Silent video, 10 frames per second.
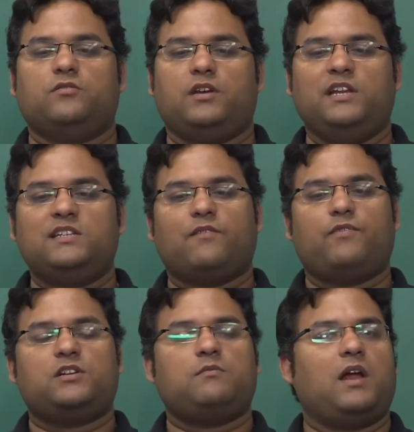
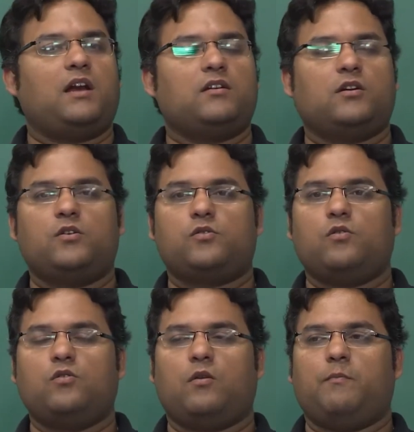insufficient bladder
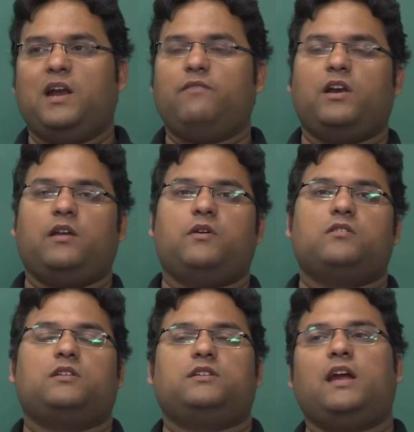control or bedwetting, because
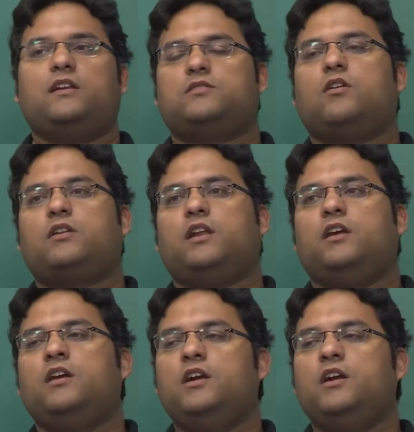the child is not really